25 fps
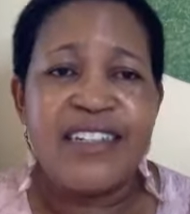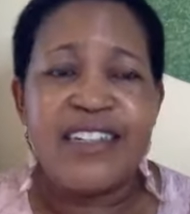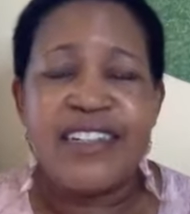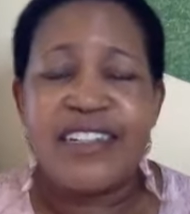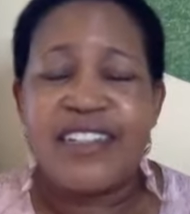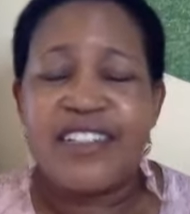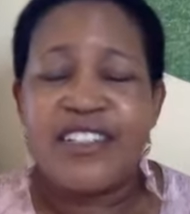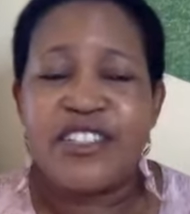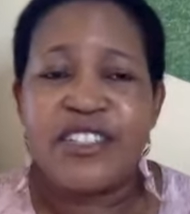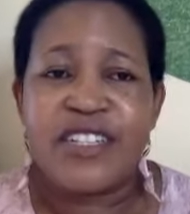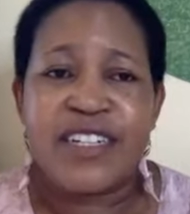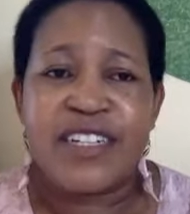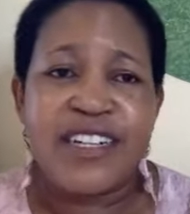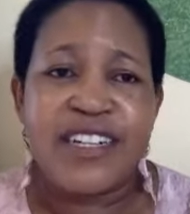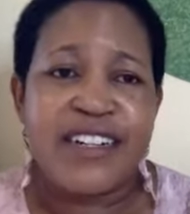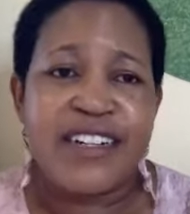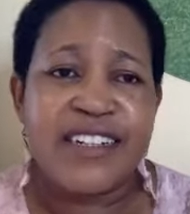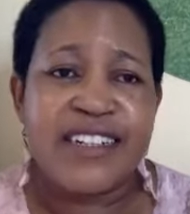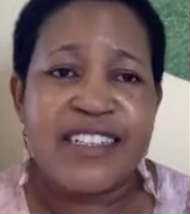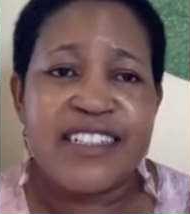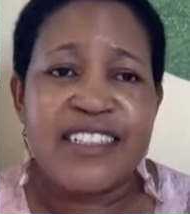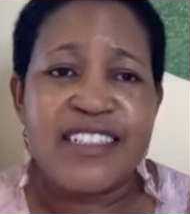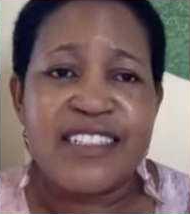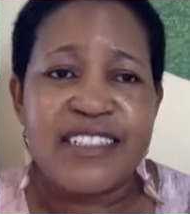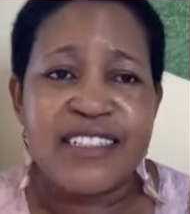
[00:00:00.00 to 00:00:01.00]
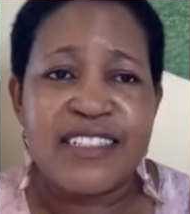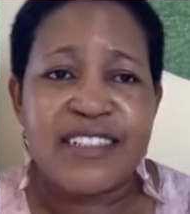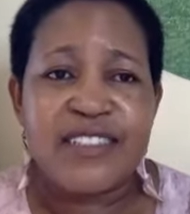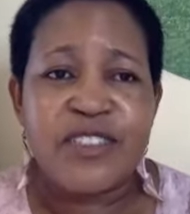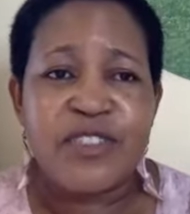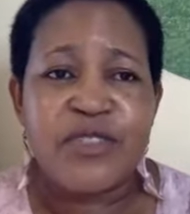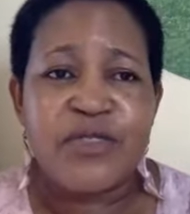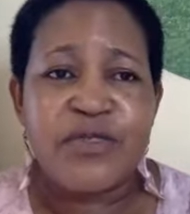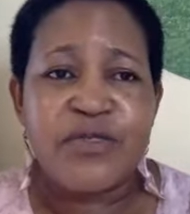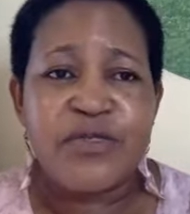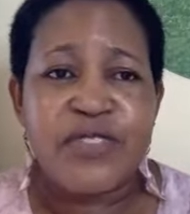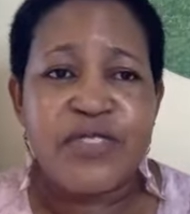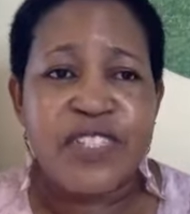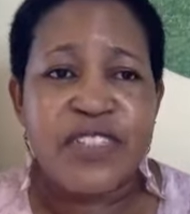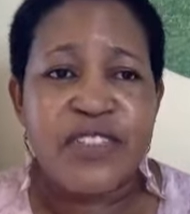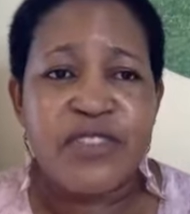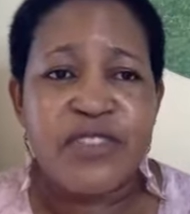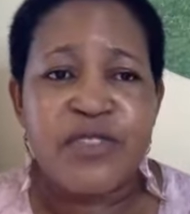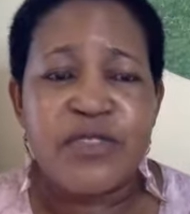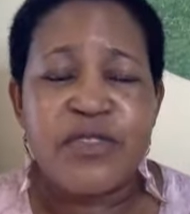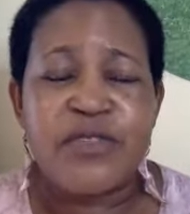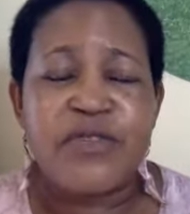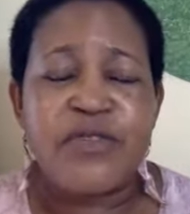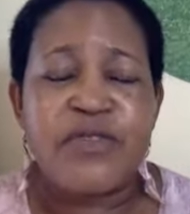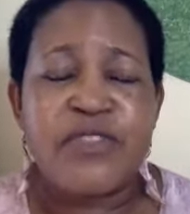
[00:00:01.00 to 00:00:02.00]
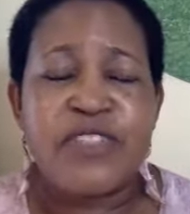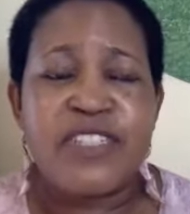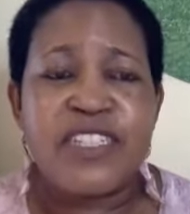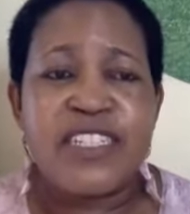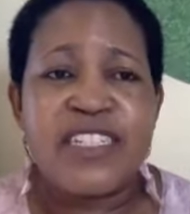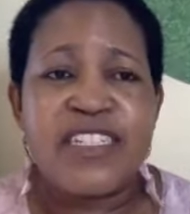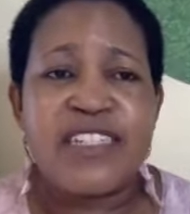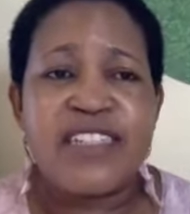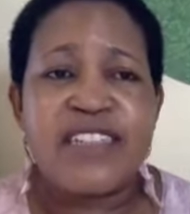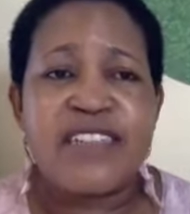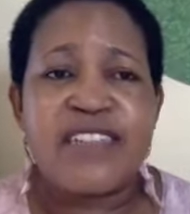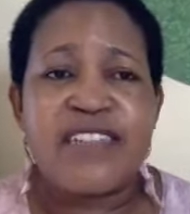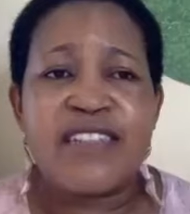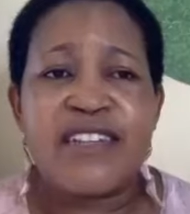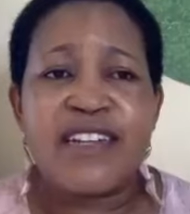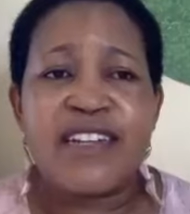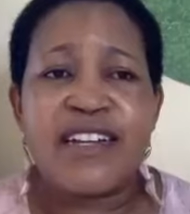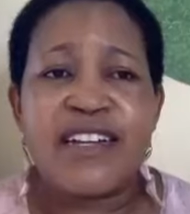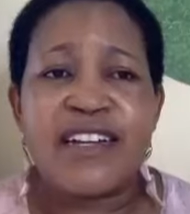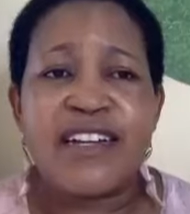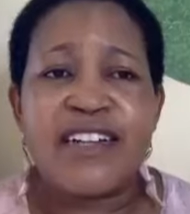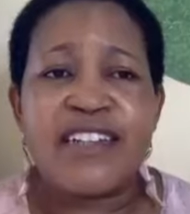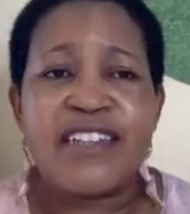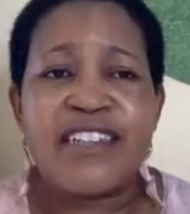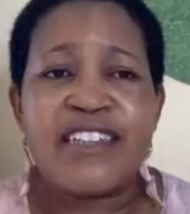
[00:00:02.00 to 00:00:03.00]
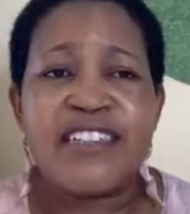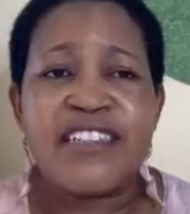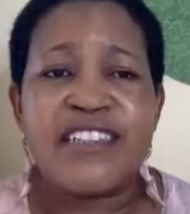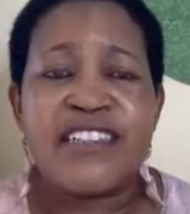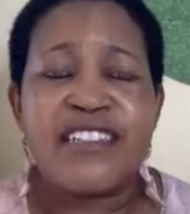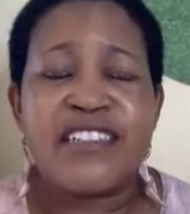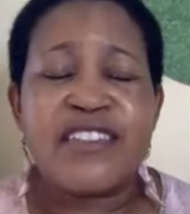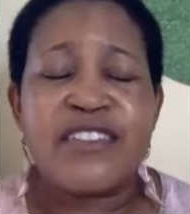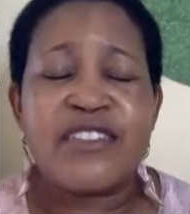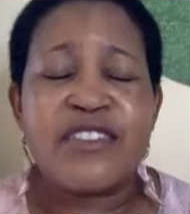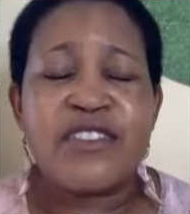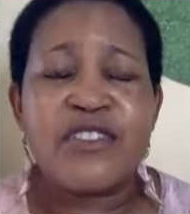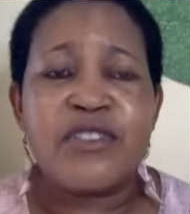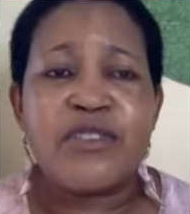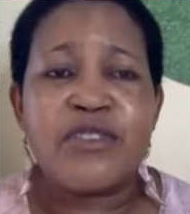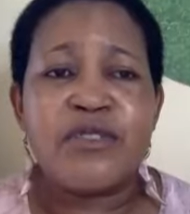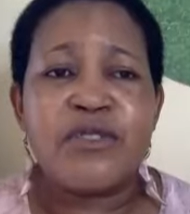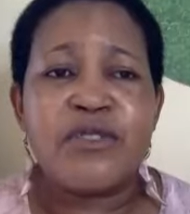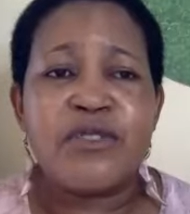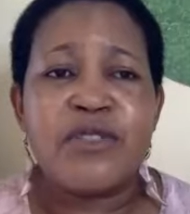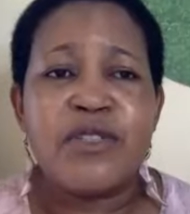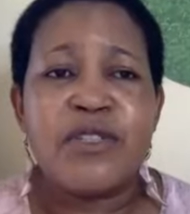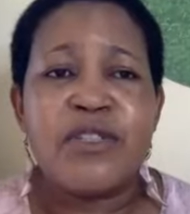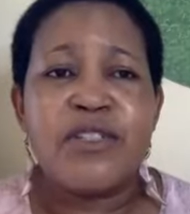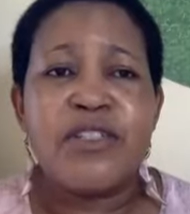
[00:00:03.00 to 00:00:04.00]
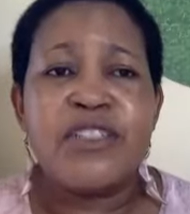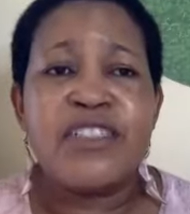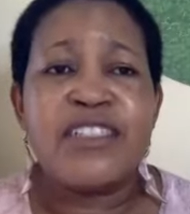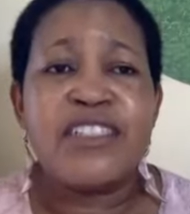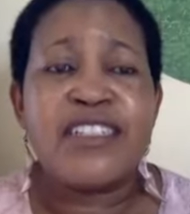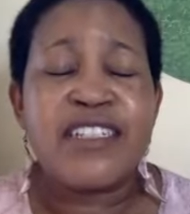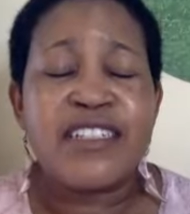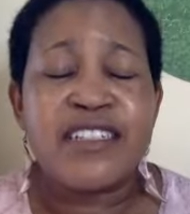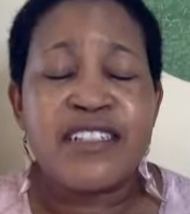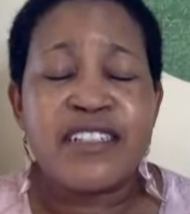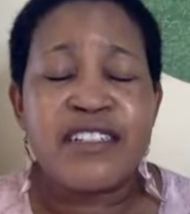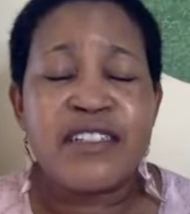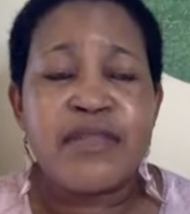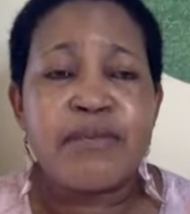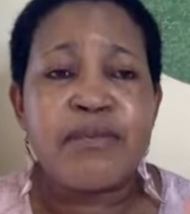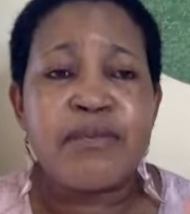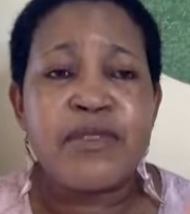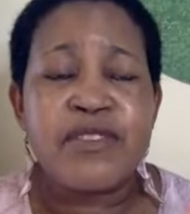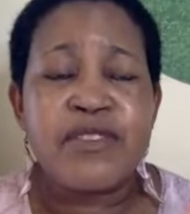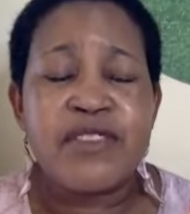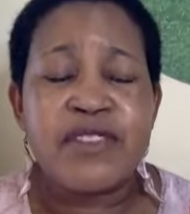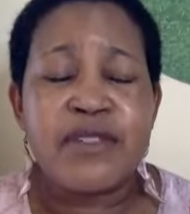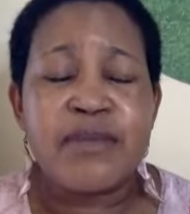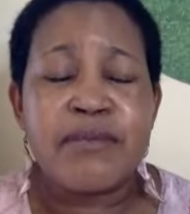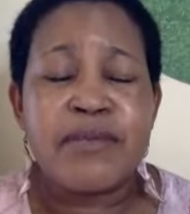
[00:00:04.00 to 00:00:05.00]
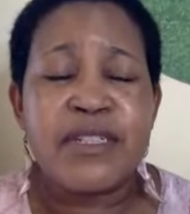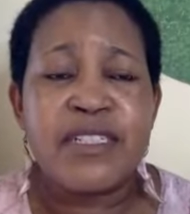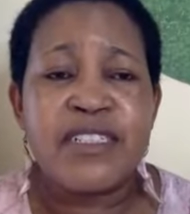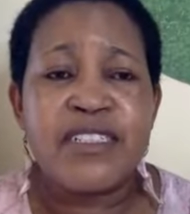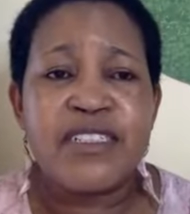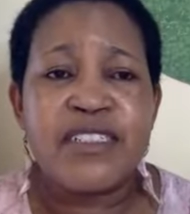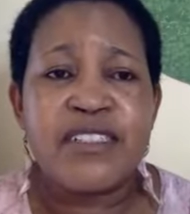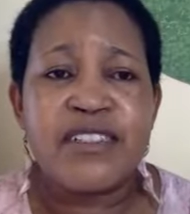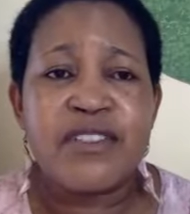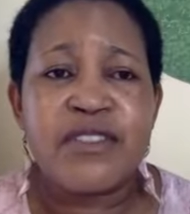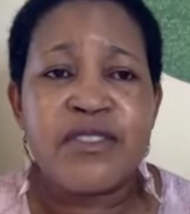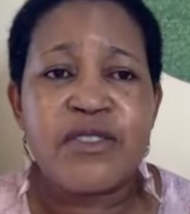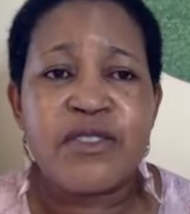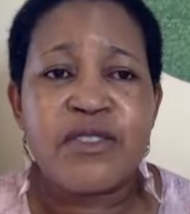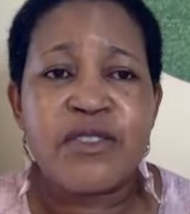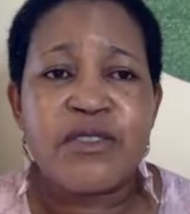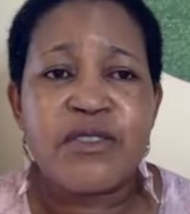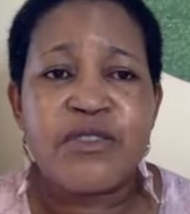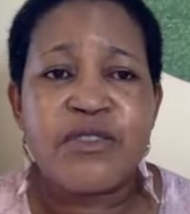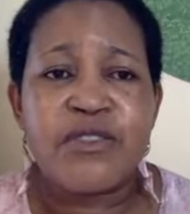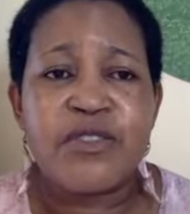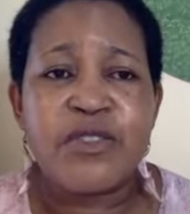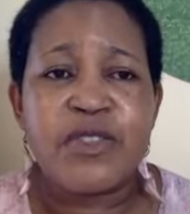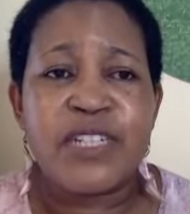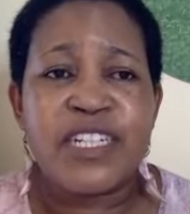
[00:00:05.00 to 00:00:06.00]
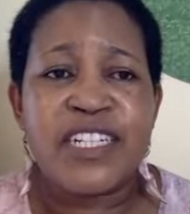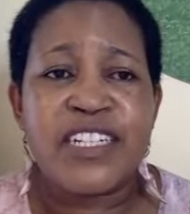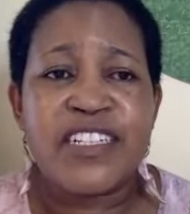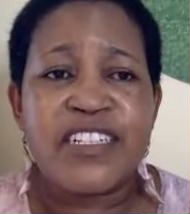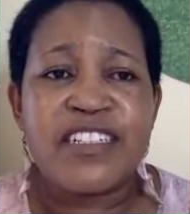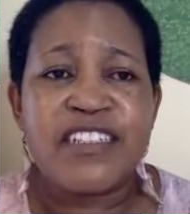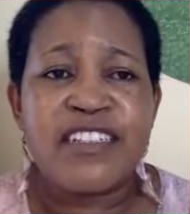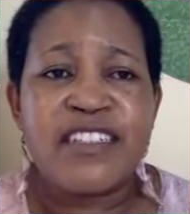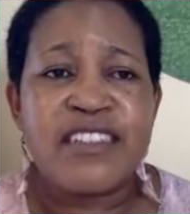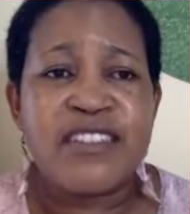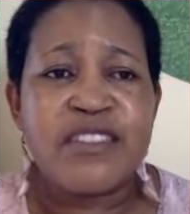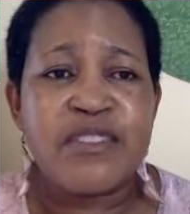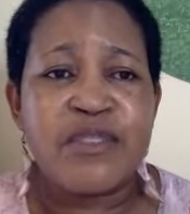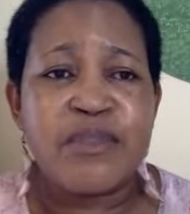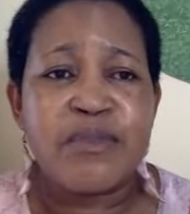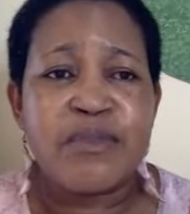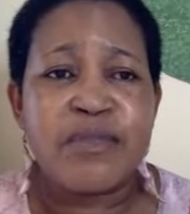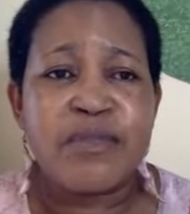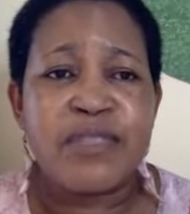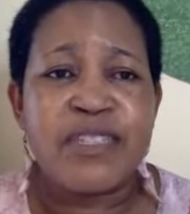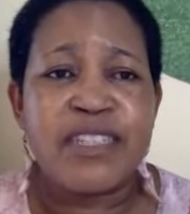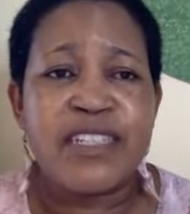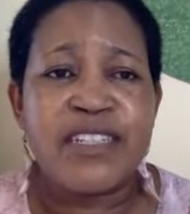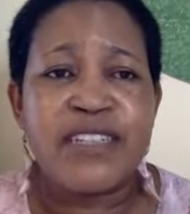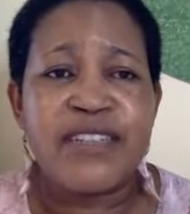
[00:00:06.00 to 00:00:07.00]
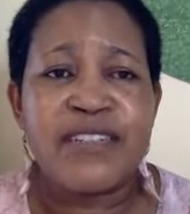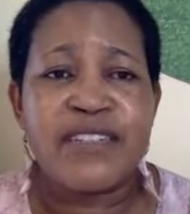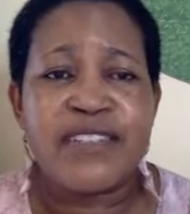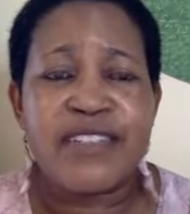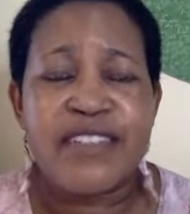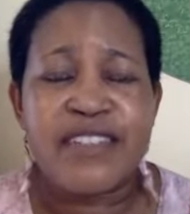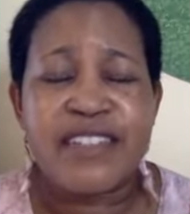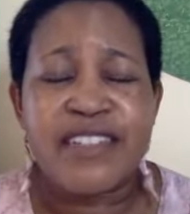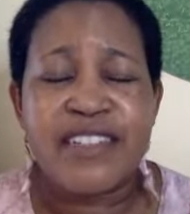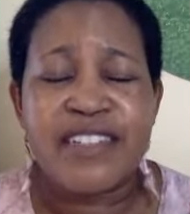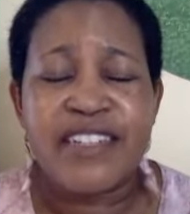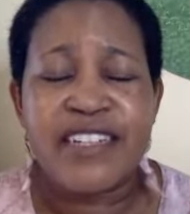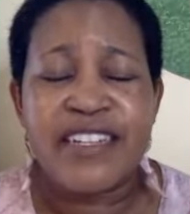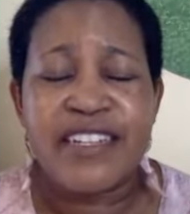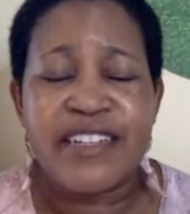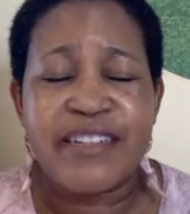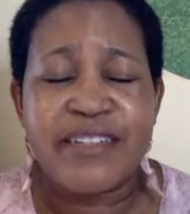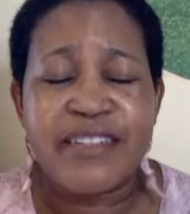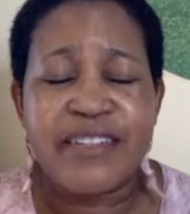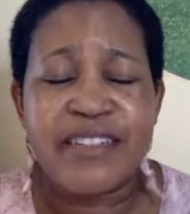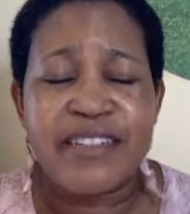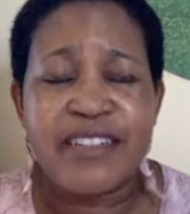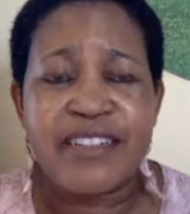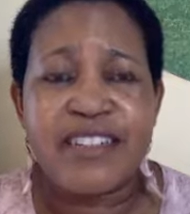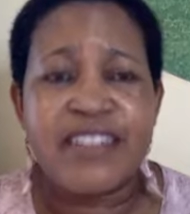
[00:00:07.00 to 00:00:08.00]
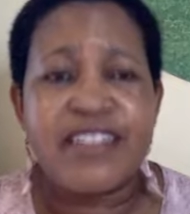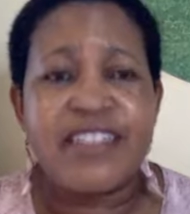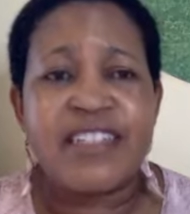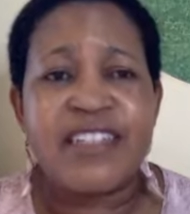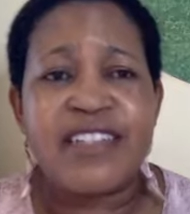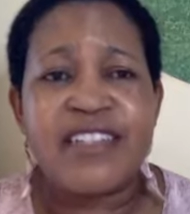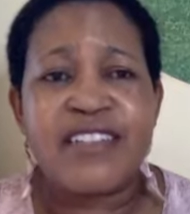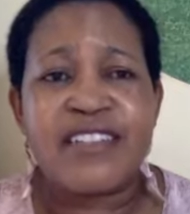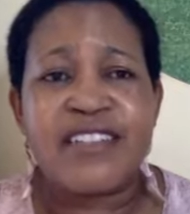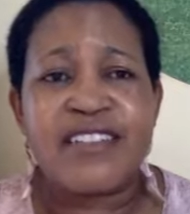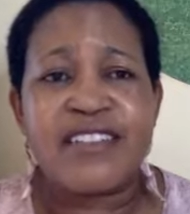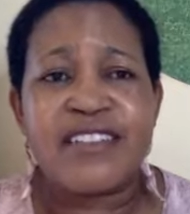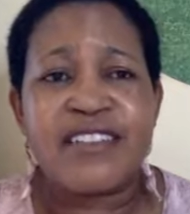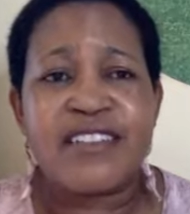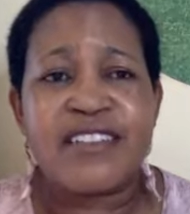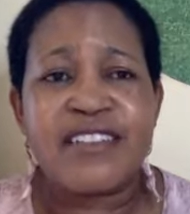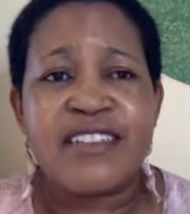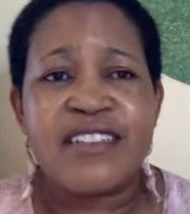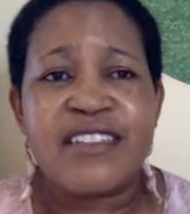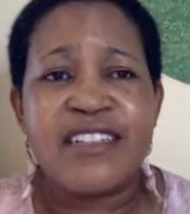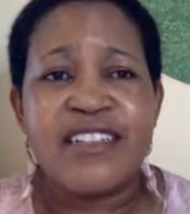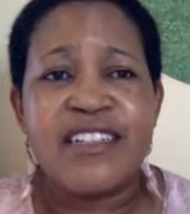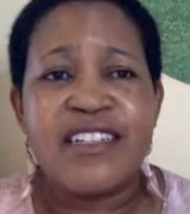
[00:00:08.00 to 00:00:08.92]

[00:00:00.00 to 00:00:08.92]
and you're courageous to face your fears, you're courageous to take responsibilities of your actions, your behaviors, and everything else.